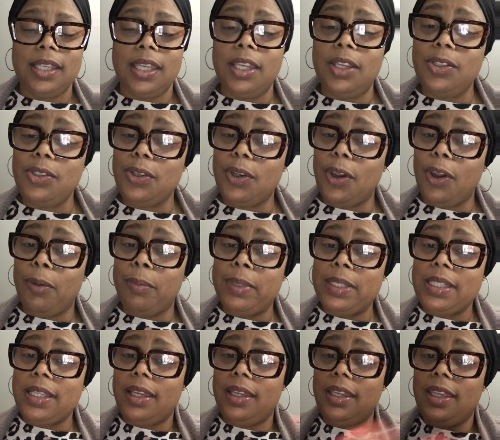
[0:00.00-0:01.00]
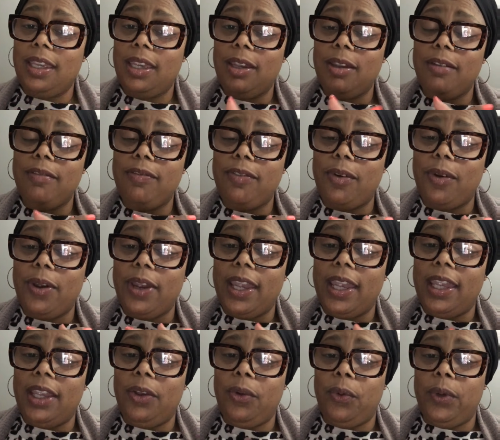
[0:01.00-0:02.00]
It is your girl, Miss Honey, here for
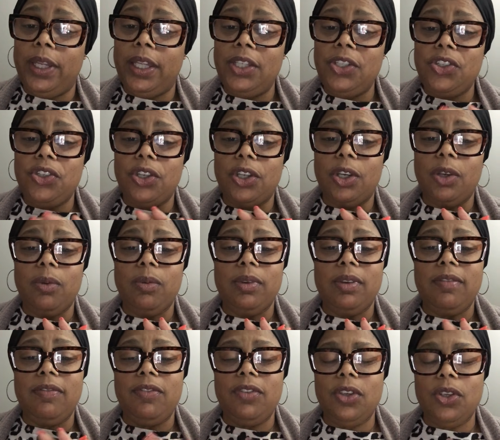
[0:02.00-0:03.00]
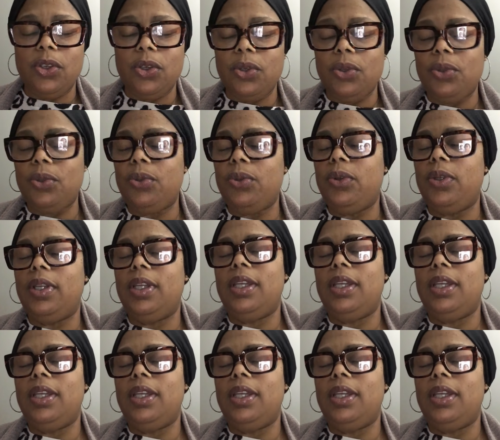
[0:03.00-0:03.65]
a Queen Sugar review.